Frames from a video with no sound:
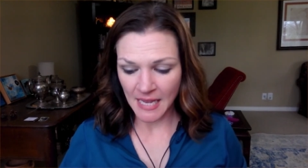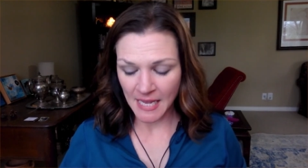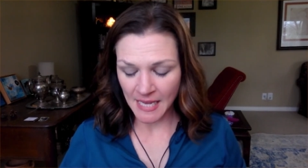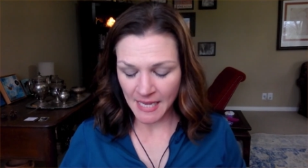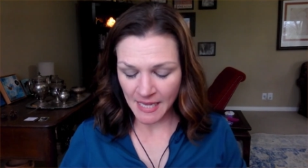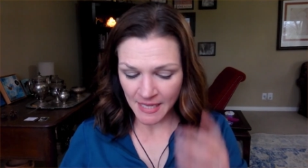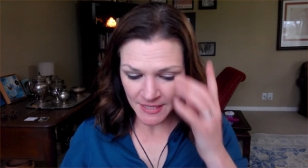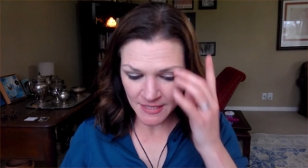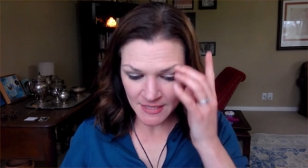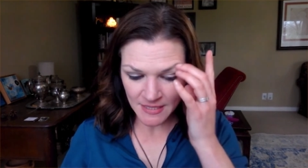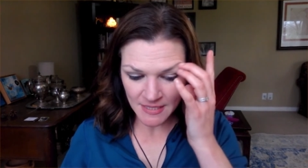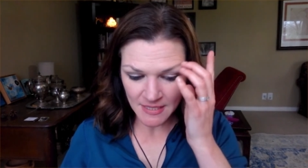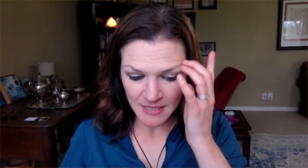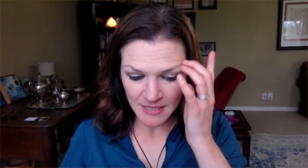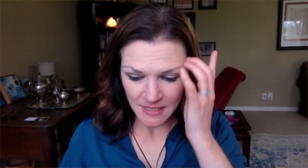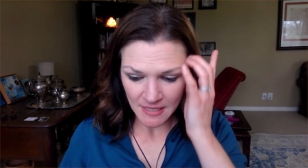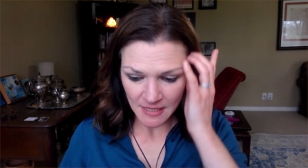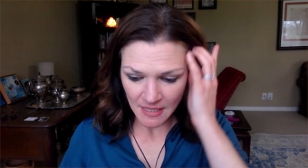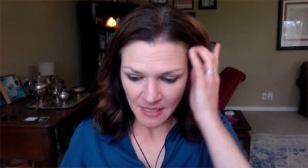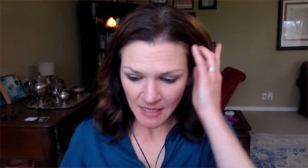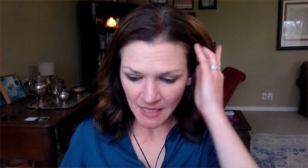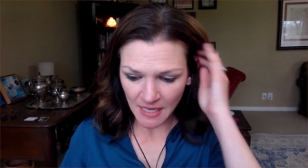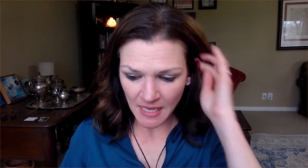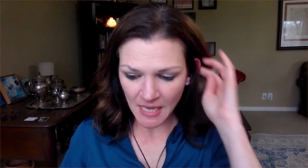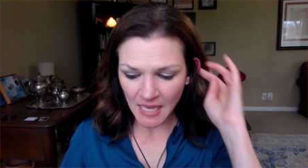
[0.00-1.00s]
And
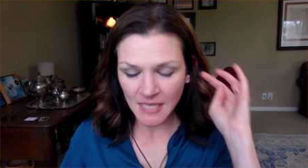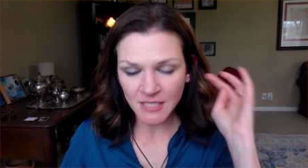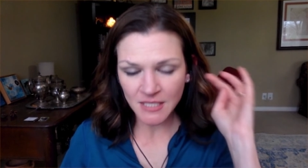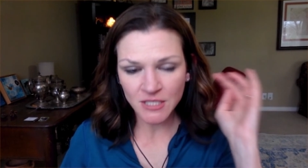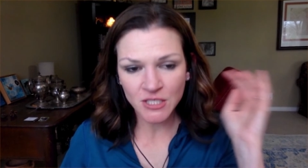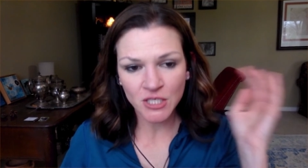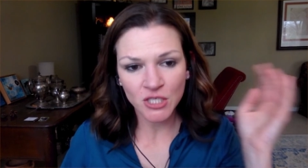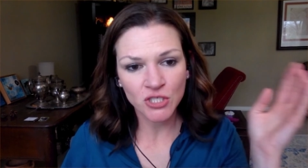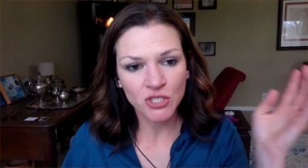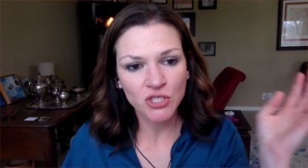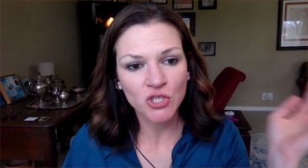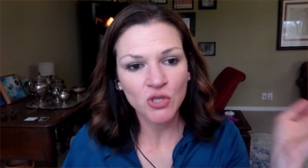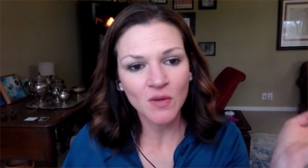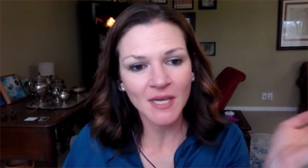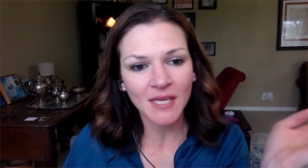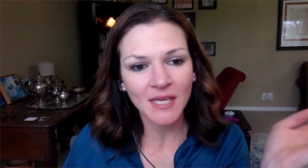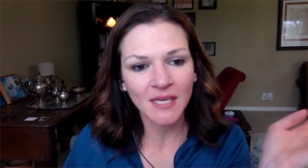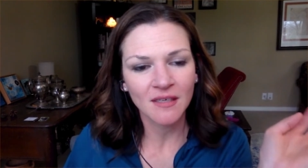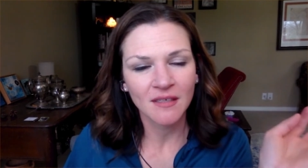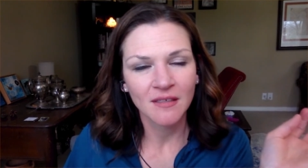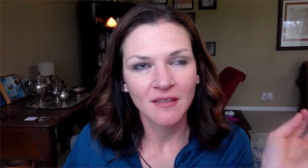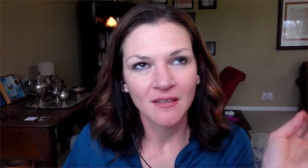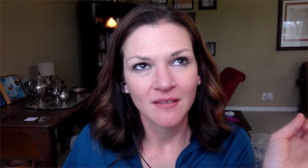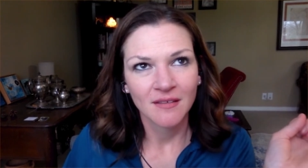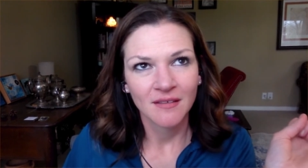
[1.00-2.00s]
to do
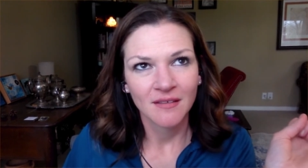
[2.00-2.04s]
it,